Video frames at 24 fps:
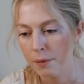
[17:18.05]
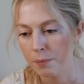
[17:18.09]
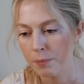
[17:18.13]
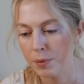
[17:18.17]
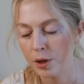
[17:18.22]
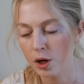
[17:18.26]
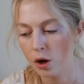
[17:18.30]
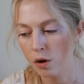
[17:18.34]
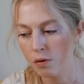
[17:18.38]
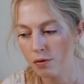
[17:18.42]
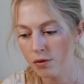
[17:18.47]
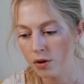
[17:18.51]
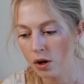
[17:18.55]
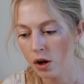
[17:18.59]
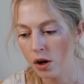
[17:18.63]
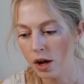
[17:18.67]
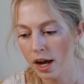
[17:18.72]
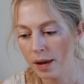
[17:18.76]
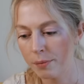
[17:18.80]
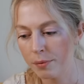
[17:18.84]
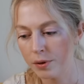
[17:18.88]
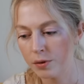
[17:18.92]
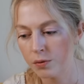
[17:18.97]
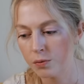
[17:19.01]
But overall,
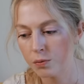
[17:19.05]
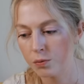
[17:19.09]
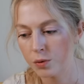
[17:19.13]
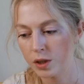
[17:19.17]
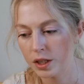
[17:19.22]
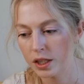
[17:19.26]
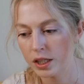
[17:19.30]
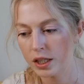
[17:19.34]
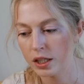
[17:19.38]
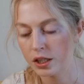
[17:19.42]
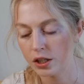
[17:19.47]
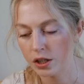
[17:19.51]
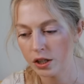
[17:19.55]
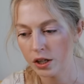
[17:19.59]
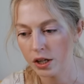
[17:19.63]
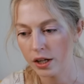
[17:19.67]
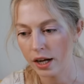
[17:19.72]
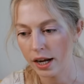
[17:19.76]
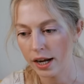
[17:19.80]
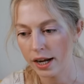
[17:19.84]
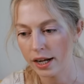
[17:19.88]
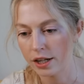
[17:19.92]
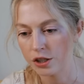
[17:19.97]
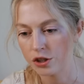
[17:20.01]
I've been really good.
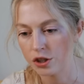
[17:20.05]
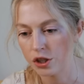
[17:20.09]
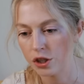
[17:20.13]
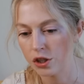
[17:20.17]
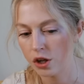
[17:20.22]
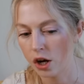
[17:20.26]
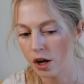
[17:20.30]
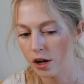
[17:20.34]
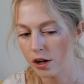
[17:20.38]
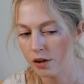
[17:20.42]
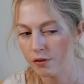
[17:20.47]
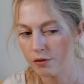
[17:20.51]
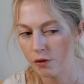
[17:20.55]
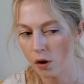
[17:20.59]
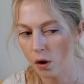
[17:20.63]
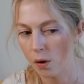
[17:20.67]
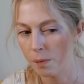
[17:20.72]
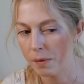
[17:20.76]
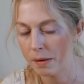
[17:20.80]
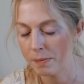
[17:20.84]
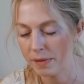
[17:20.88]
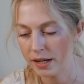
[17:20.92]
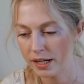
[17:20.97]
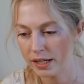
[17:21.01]
I actually got off
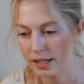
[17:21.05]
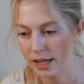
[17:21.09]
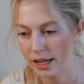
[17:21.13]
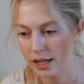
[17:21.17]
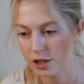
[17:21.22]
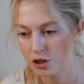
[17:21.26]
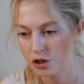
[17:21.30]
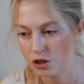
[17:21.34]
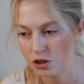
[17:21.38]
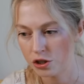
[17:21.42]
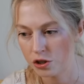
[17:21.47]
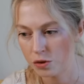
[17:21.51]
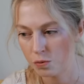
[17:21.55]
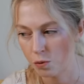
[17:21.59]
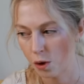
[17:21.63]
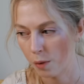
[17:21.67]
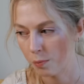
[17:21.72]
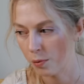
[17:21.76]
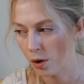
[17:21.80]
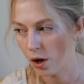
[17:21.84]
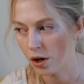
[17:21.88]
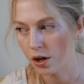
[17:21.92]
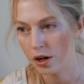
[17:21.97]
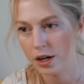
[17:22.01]
all my medications where
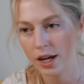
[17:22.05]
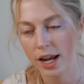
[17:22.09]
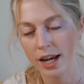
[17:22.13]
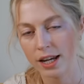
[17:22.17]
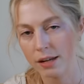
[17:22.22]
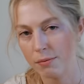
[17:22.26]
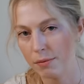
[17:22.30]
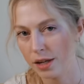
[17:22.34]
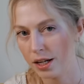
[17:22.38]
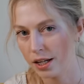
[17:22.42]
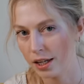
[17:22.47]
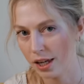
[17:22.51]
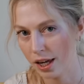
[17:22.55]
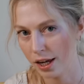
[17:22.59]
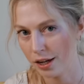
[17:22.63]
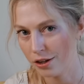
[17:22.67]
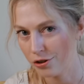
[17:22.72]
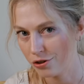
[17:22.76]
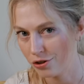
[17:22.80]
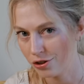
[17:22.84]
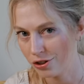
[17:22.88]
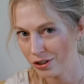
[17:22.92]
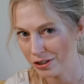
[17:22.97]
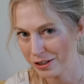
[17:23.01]
I'm not on any
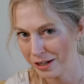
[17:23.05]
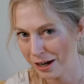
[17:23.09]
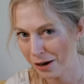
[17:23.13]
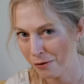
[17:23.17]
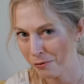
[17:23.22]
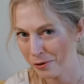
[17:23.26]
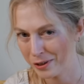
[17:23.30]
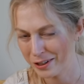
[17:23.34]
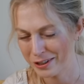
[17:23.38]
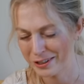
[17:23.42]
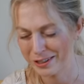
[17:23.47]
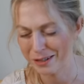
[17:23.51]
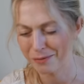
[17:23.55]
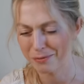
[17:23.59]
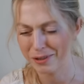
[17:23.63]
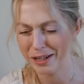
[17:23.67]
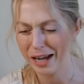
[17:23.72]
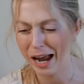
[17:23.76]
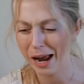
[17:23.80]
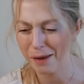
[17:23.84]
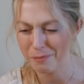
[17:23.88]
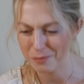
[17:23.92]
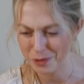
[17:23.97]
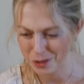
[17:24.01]
medications now, which is
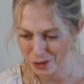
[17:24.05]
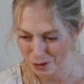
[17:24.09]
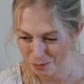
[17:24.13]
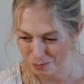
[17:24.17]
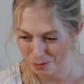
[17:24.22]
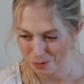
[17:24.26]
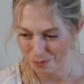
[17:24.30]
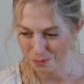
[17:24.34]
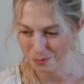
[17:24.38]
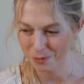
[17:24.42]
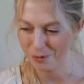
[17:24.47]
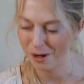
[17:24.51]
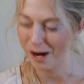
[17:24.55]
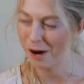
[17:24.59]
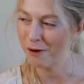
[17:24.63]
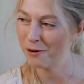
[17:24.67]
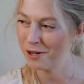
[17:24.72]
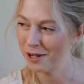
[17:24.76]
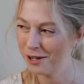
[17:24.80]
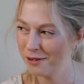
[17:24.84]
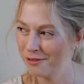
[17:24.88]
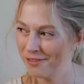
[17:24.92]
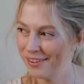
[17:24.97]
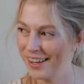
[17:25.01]
something I'm super
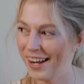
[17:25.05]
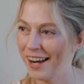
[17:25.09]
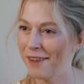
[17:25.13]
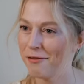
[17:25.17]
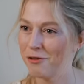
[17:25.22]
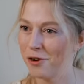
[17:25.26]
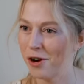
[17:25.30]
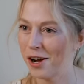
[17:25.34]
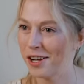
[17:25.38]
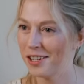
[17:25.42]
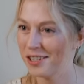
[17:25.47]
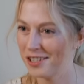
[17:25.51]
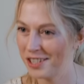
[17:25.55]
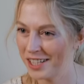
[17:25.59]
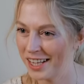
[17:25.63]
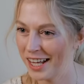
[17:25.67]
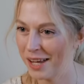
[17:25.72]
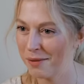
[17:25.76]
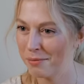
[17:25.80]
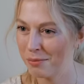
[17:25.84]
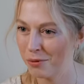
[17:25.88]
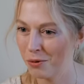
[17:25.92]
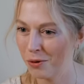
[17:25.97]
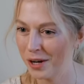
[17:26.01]
proud of, that I've gotten to
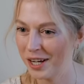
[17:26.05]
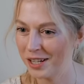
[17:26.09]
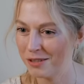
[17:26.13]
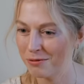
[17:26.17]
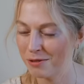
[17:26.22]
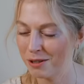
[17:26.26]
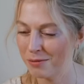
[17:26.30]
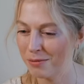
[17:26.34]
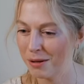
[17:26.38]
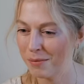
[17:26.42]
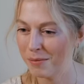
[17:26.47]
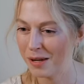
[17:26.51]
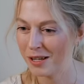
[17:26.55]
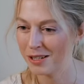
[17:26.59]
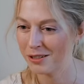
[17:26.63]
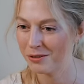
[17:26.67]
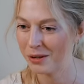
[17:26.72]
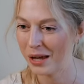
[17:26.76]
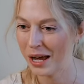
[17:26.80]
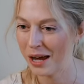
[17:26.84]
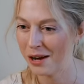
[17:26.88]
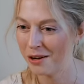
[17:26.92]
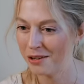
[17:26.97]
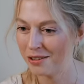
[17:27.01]
that point with my
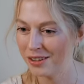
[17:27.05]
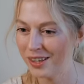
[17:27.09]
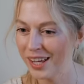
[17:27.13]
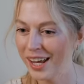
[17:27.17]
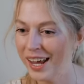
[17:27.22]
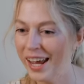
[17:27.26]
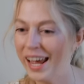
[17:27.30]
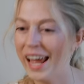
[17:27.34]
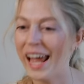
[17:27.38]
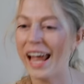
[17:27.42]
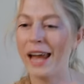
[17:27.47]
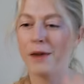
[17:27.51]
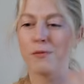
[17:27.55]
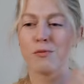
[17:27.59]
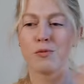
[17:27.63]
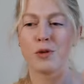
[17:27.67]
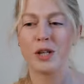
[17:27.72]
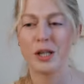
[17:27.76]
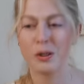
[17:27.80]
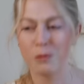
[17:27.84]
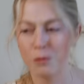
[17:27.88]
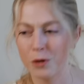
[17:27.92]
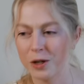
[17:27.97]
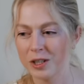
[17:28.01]
mental health and
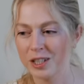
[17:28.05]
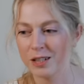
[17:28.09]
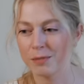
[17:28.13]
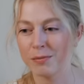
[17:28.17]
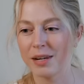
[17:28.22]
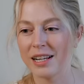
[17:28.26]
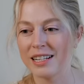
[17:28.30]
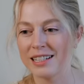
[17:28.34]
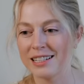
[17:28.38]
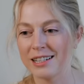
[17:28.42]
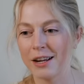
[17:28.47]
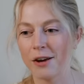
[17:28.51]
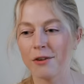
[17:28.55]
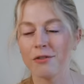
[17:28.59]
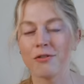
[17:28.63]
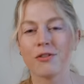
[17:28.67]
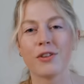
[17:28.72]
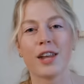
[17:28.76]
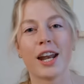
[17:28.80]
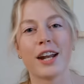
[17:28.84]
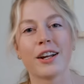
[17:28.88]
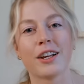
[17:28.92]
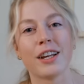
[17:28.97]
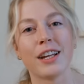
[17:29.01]
really worked on myself
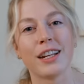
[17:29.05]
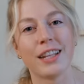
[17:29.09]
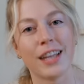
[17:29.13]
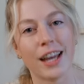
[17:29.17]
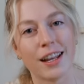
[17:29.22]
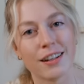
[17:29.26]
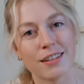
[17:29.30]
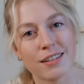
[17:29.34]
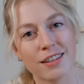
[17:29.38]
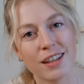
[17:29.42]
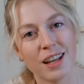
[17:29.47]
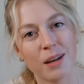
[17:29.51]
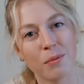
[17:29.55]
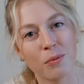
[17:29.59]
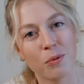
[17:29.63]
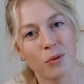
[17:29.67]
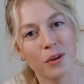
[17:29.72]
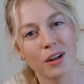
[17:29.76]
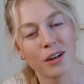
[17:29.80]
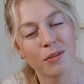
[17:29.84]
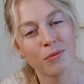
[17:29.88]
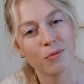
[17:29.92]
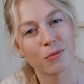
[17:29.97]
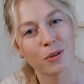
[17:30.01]
that I could get to that
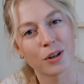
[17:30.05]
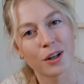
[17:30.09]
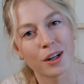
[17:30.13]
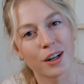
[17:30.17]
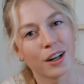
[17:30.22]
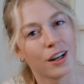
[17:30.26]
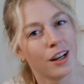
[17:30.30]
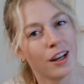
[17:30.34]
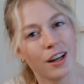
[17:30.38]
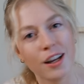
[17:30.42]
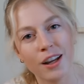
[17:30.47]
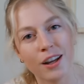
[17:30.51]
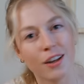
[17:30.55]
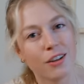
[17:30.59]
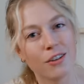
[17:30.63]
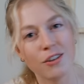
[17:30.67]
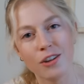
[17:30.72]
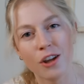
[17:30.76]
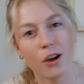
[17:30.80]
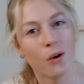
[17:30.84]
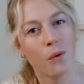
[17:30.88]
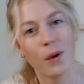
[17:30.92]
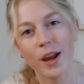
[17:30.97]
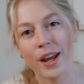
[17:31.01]
point where
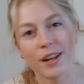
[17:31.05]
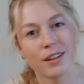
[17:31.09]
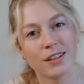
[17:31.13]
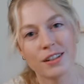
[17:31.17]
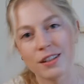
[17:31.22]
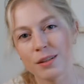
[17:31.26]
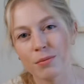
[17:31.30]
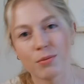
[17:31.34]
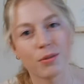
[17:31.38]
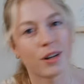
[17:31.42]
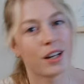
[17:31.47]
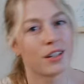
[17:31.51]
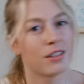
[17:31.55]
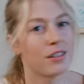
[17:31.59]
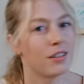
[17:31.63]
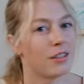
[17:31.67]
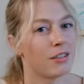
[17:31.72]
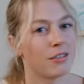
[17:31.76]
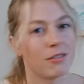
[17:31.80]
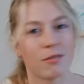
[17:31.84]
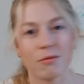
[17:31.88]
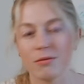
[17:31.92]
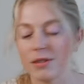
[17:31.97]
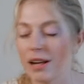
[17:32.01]
no
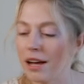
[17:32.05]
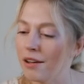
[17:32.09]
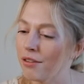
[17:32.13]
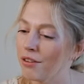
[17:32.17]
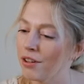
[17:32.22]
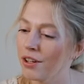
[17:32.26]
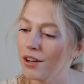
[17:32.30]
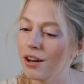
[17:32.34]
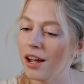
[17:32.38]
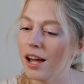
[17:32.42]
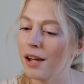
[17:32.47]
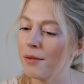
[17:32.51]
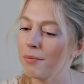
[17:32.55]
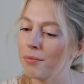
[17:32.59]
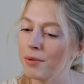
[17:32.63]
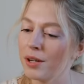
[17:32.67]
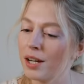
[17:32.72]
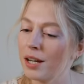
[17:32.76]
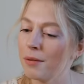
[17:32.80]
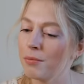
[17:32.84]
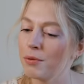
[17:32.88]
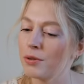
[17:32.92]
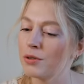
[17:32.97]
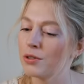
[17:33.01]
antidepressants, no nothing. I've
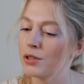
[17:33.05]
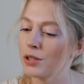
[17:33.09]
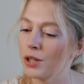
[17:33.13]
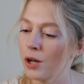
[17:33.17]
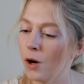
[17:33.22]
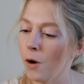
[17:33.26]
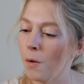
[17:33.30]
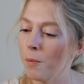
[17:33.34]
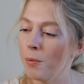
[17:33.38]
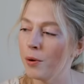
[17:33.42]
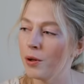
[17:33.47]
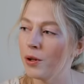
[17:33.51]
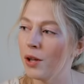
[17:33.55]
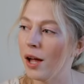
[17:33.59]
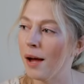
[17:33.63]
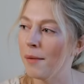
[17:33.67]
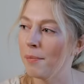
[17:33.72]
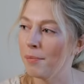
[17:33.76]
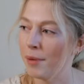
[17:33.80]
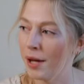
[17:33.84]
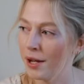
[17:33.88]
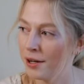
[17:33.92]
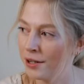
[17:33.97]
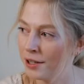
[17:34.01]
been able to cope a
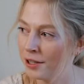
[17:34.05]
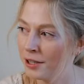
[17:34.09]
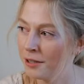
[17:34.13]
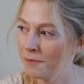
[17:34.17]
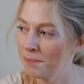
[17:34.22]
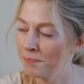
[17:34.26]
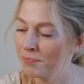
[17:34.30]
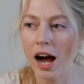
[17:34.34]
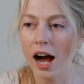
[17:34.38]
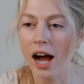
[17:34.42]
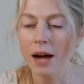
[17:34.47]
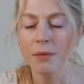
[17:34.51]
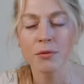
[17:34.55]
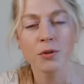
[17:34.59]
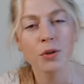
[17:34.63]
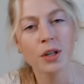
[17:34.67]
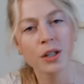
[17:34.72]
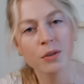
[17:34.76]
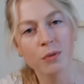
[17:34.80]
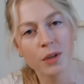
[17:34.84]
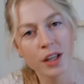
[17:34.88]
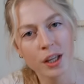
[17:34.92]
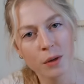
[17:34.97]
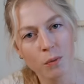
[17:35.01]
lot better. I'm
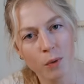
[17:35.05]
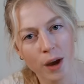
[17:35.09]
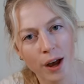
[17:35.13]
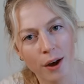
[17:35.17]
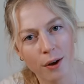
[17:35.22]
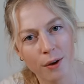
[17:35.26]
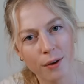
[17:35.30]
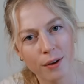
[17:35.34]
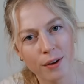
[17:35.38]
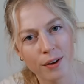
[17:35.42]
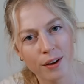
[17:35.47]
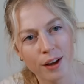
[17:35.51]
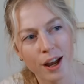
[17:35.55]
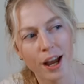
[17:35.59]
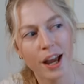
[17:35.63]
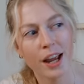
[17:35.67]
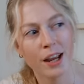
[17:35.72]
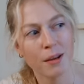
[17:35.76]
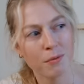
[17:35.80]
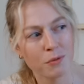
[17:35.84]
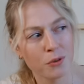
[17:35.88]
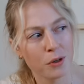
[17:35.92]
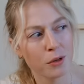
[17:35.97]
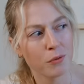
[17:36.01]
doing really well.
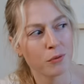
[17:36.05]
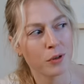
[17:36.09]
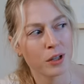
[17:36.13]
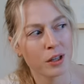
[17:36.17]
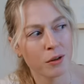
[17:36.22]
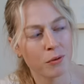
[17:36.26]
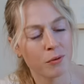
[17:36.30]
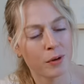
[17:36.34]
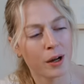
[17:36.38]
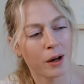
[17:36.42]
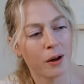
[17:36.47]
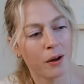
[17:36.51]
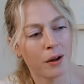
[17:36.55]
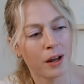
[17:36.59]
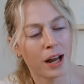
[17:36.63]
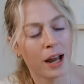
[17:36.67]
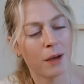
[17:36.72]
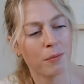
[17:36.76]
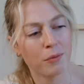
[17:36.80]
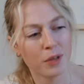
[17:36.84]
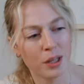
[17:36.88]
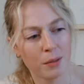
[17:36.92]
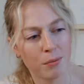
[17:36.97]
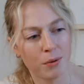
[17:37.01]
I am doing really well.
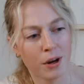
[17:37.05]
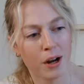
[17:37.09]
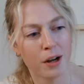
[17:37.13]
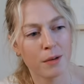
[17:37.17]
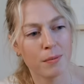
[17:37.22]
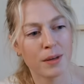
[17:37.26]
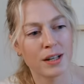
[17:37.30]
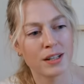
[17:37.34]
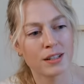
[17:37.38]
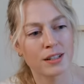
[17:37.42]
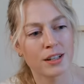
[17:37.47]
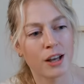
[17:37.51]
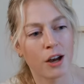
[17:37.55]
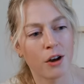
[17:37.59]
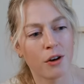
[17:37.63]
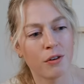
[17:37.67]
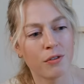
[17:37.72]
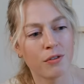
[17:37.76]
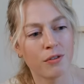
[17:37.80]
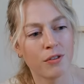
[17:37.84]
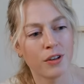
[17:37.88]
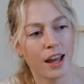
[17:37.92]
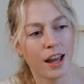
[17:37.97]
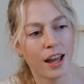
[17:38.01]
I'm really proud of
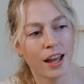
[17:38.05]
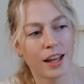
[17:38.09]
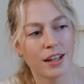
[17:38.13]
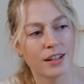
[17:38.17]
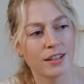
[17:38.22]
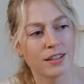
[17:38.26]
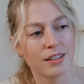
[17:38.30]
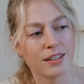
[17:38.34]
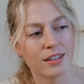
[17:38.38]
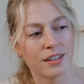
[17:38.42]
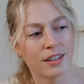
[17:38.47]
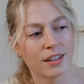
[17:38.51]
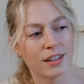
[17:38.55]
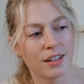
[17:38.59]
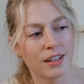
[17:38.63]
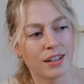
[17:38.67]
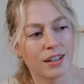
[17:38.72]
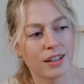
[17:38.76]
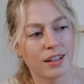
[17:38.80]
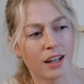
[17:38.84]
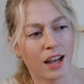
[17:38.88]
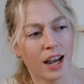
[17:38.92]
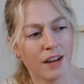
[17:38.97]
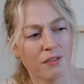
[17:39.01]
myself, and
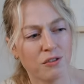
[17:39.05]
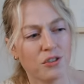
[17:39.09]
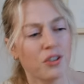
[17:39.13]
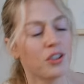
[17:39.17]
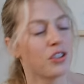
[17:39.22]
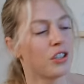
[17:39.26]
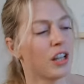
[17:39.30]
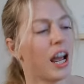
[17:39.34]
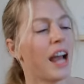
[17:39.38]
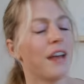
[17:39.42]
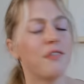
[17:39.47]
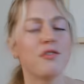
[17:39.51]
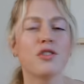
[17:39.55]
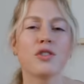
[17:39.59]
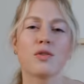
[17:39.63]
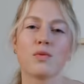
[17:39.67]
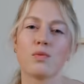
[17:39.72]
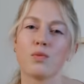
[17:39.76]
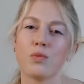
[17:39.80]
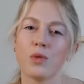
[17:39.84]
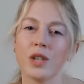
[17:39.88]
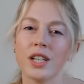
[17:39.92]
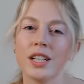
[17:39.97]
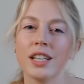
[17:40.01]
I've
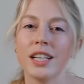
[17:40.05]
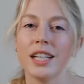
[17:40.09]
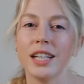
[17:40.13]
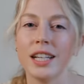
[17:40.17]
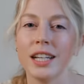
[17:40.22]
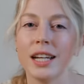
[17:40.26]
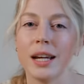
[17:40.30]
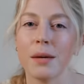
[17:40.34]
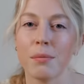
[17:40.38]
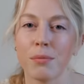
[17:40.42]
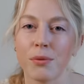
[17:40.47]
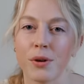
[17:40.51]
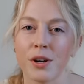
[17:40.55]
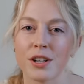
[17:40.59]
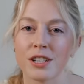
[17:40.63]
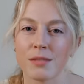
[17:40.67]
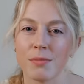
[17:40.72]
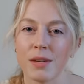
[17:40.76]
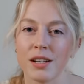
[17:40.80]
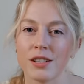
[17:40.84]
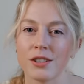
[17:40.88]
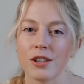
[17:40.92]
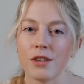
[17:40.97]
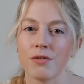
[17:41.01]
just really
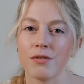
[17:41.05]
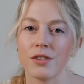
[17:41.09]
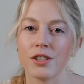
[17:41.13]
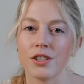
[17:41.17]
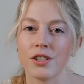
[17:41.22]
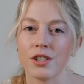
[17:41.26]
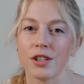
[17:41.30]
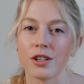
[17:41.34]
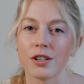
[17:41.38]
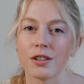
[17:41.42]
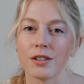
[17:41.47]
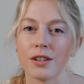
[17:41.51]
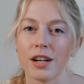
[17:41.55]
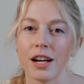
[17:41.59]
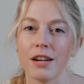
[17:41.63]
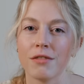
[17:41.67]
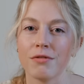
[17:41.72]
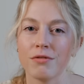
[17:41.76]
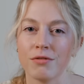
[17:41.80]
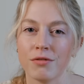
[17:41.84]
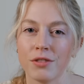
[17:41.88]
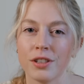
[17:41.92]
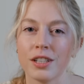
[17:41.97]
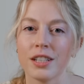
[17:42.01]
impressed myself this year.
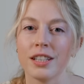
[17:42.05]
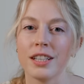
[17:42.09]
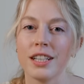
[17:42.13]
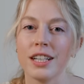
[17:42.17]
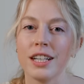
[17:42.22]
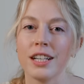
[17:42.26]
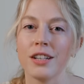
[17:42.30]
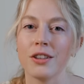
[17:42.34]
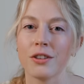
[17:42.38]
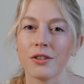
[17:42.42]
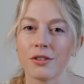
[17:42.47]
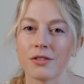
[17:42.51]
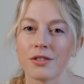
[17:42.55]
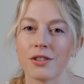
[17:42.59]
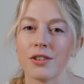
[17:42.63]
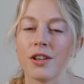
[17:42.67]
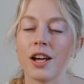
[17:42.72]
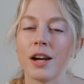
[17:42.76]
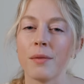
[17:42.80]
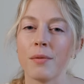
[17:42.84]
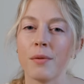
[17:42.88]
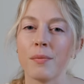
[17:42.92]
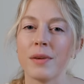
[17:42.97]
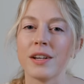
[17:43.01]
I've really learned a
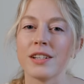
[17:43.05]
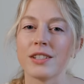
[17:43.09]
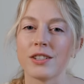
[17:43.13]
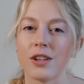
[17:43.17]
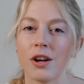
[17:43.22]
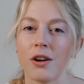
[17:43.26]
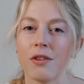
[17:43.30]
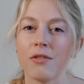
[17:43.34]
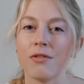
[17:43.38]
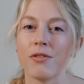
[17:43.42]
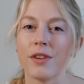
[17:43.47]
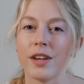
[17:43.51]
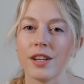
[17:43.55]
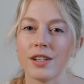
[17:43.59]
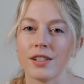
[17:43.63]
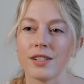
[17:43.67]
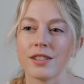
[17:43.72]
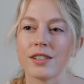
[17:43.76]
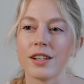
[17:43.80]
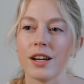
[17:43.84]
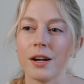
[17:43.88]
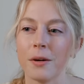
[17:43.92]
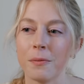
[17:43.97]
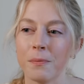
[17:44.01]
lot about myself, and